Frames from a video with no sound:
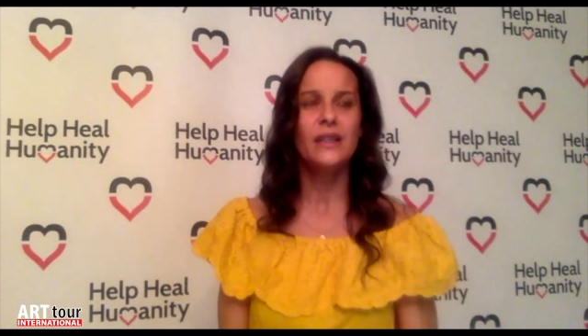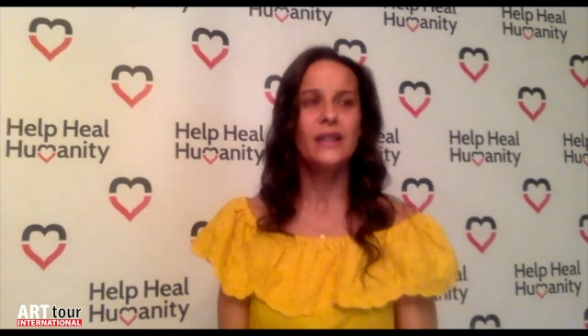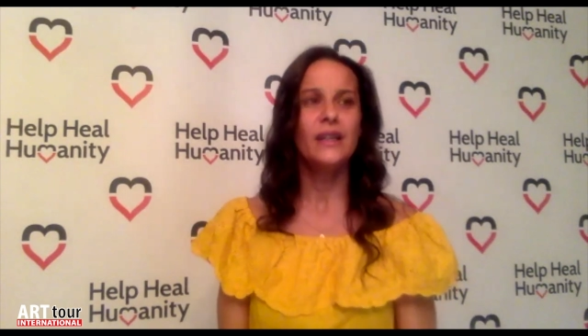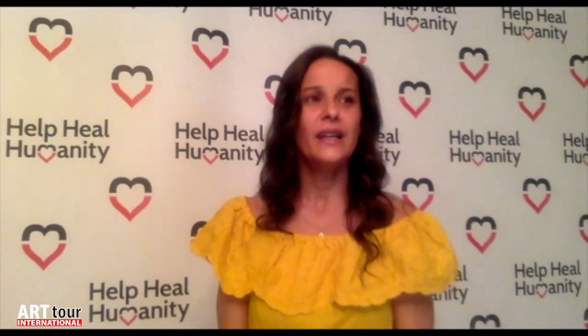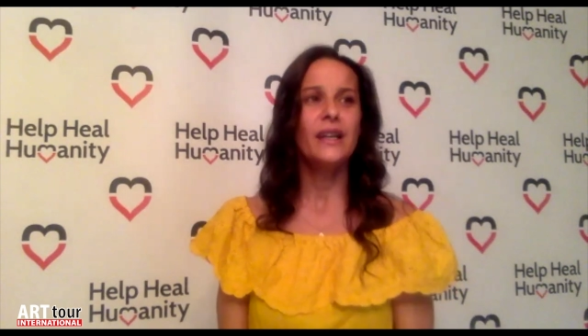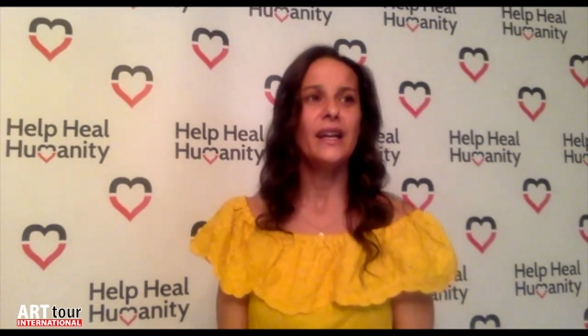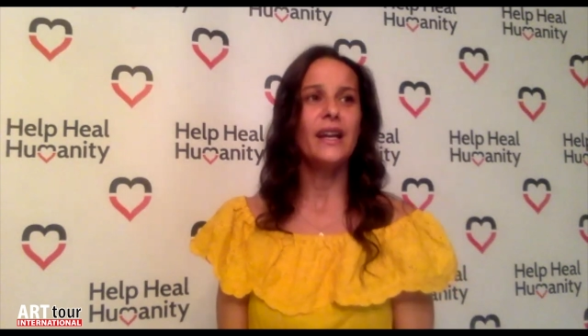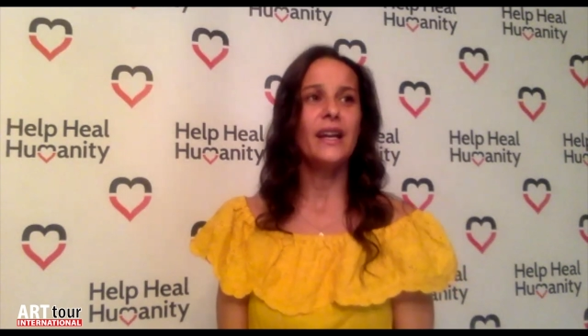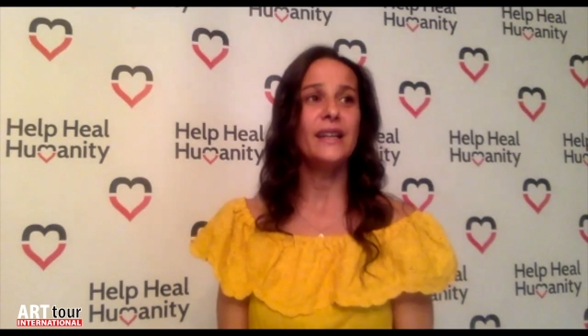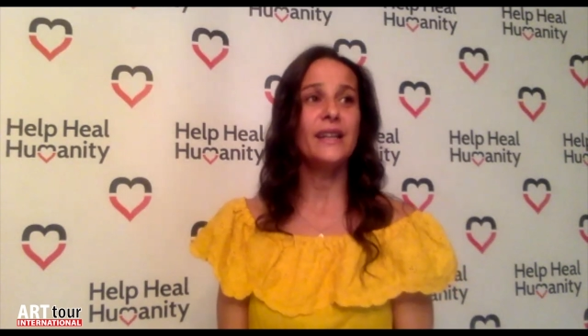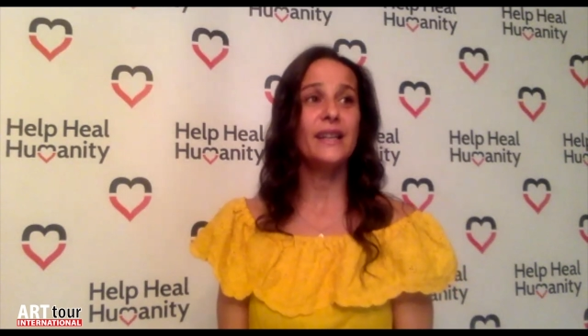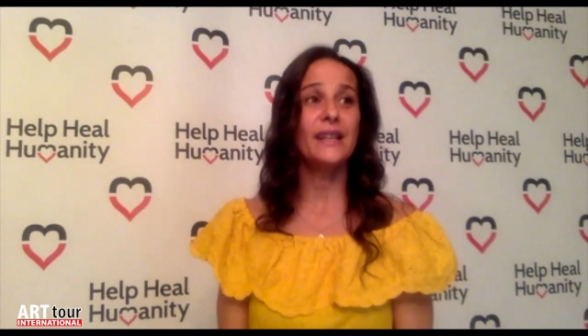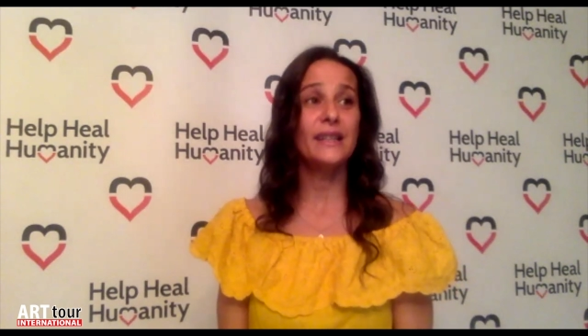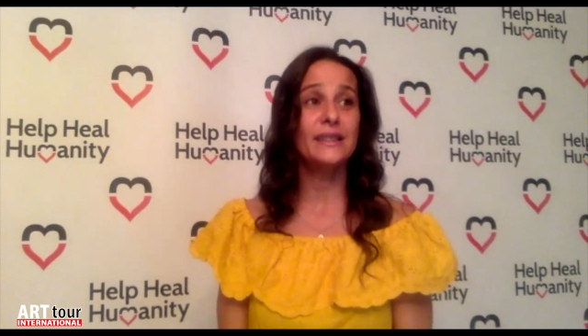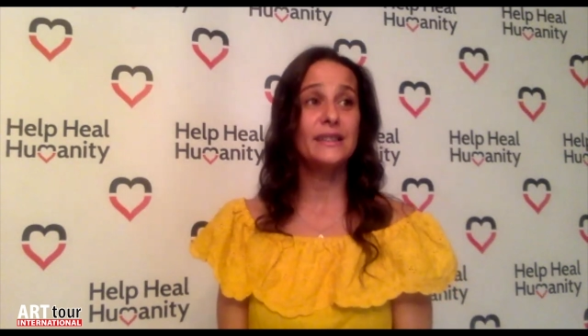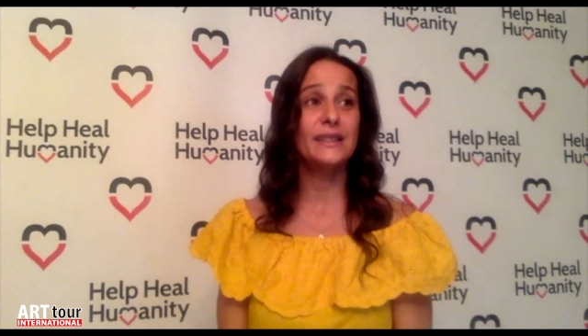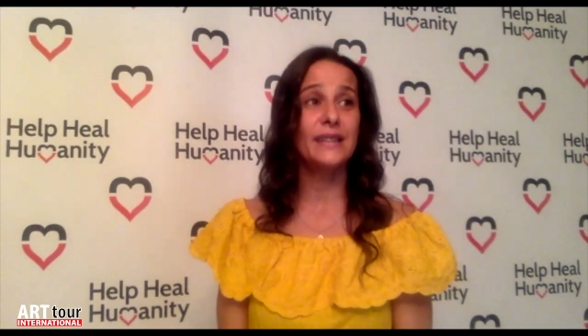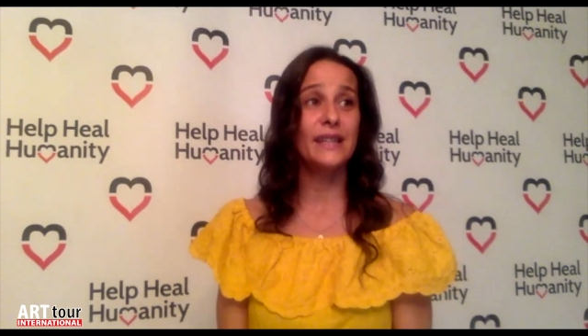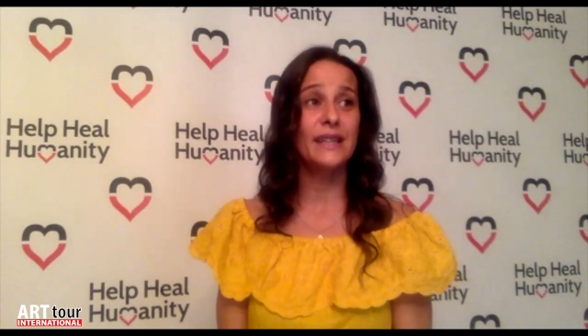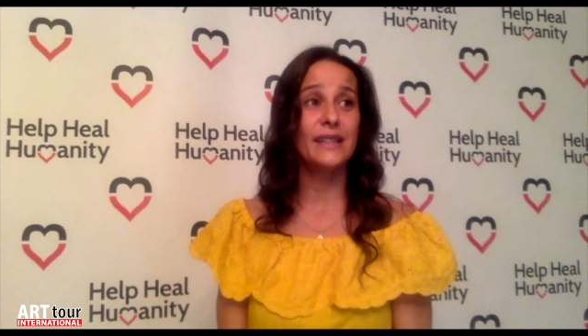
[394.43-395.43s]
And I
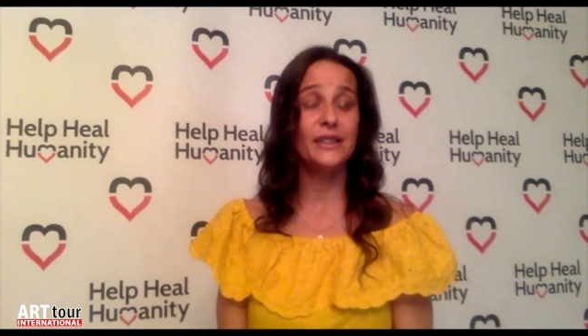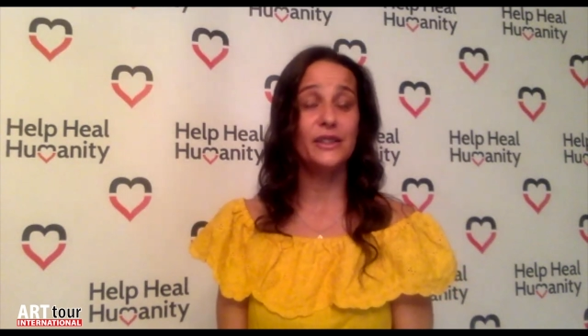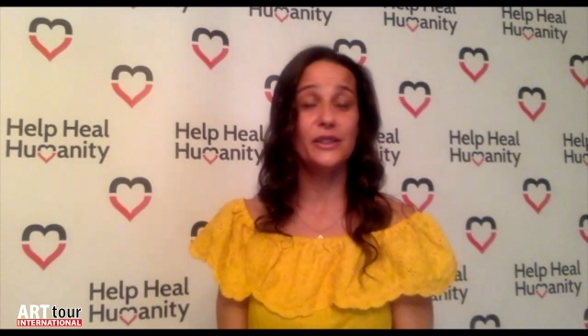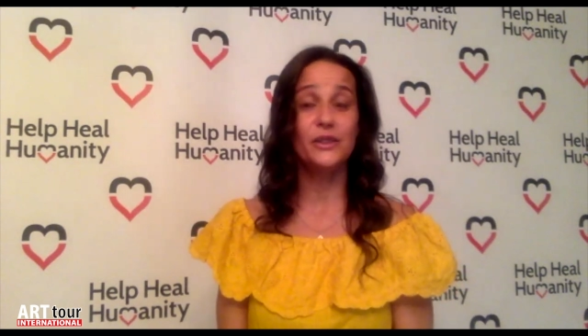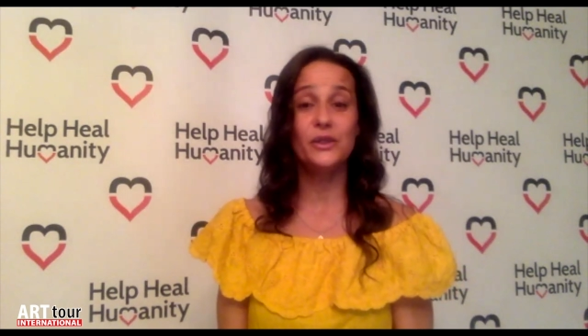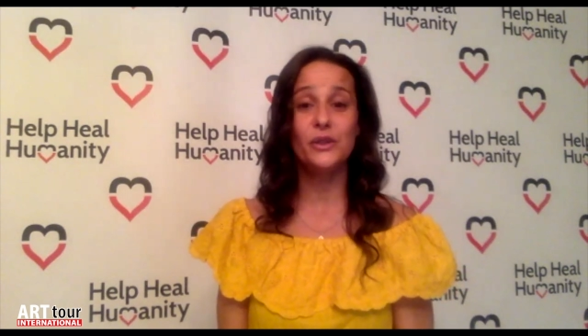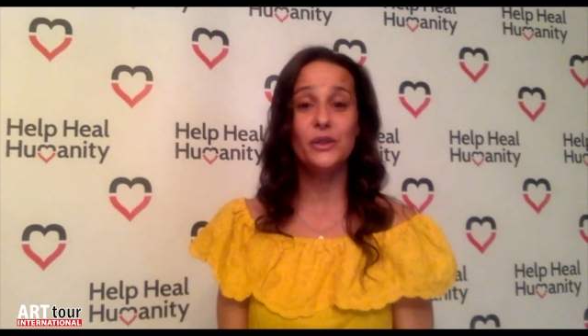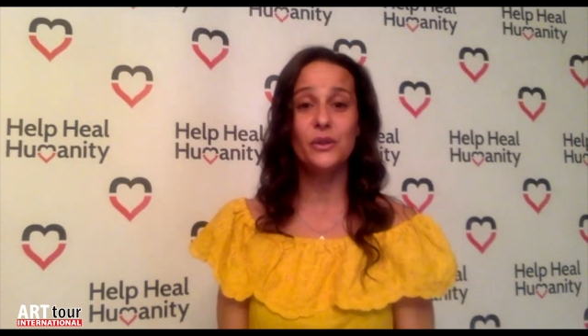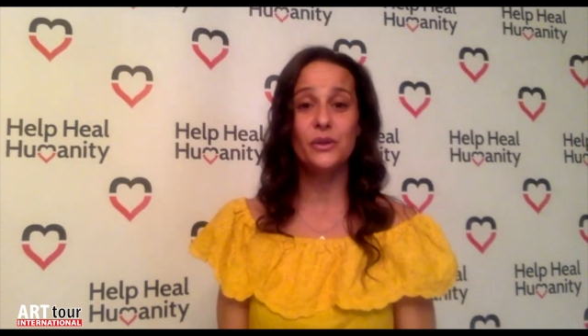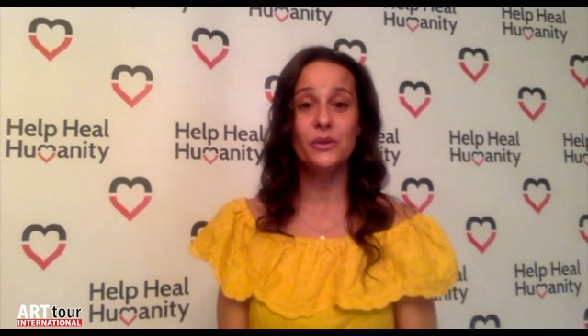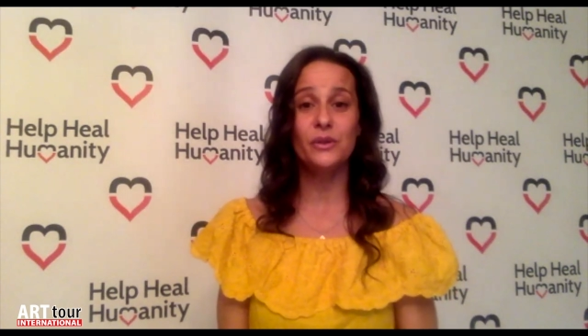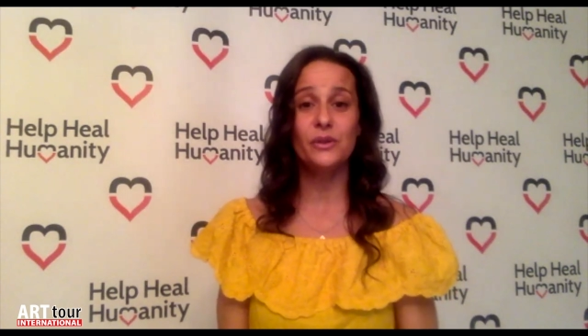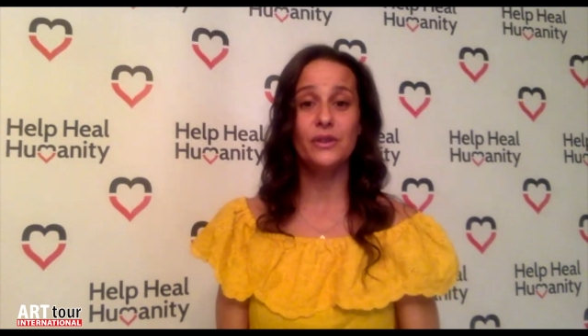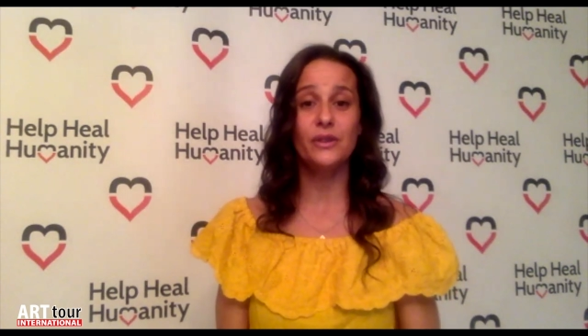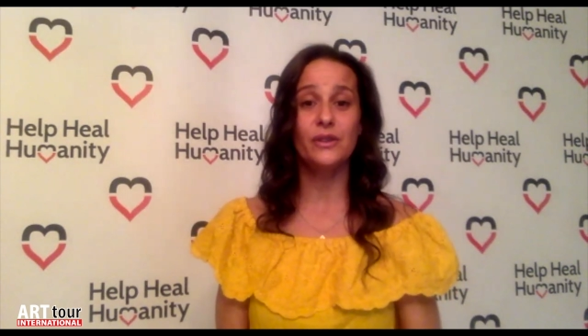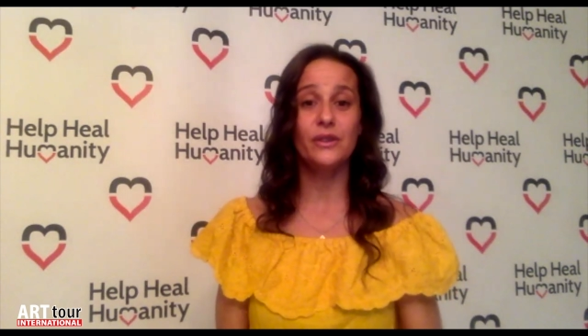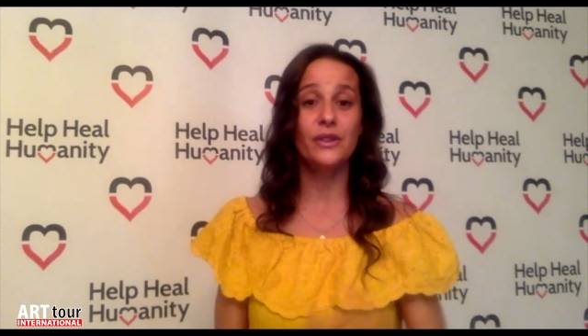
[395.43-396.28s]
said, you know,